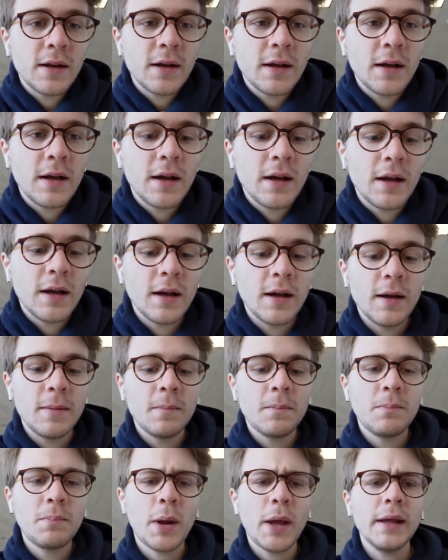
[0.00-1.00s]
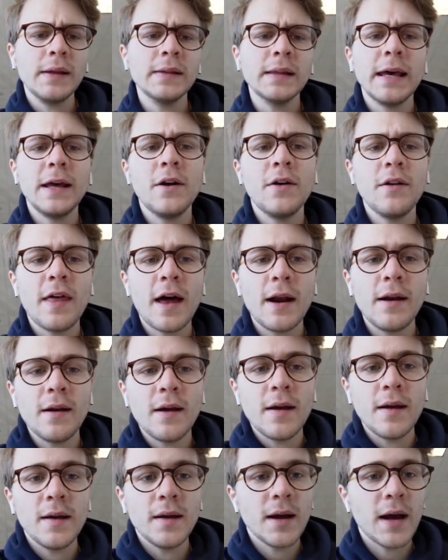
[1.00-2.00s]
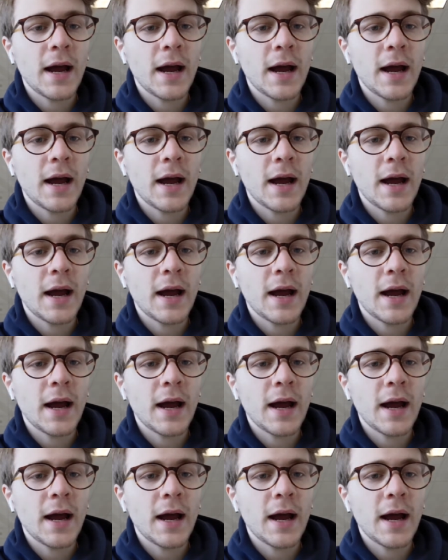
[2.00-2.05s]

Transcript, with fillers: uh, probably later that night.